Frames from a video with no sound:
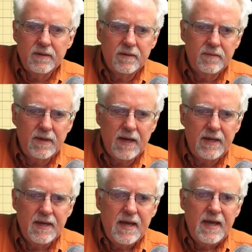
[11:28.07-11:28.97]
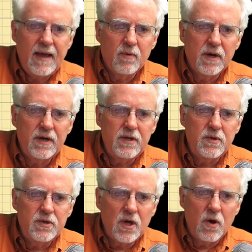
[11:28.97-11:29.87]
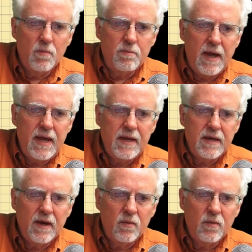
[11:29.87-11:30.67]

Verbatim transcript: okay, and we're going to use omega,